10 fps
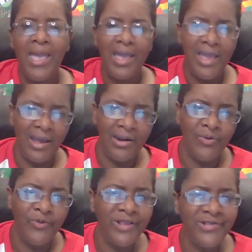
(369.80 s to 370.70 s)

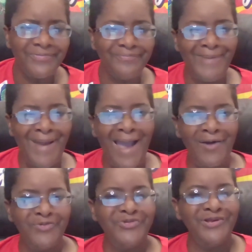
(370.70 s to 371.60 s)
Ellery
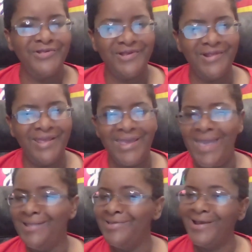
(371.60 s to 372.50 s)
smiled gently
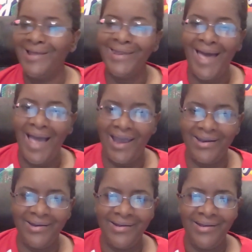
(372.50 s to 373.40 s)
and declined.
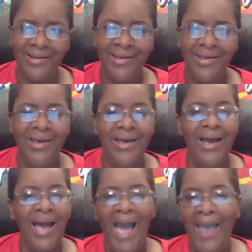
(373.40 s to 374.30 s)

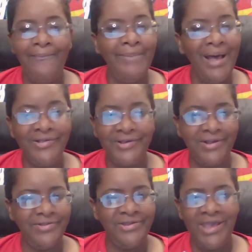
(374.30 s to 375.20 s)
I must
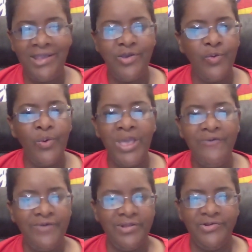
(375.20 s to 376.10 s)
continue
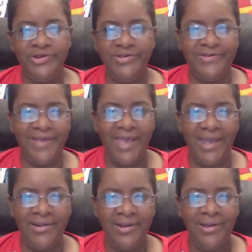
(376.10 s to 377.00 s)
weaving, she
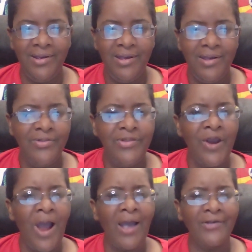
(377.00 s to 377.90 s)
said.
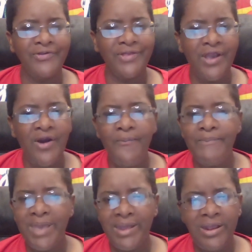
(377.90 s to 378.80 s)
There are still
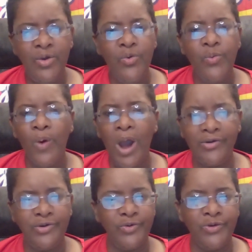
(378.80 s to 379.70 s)
many who
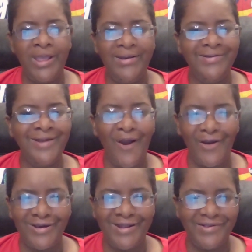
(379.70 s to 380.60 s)
wander in
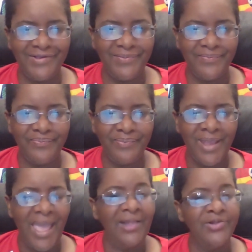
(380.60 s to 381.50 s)
darkness.
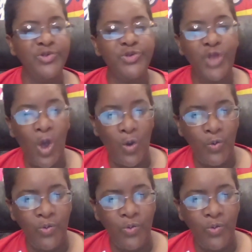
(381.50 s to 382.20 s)
And so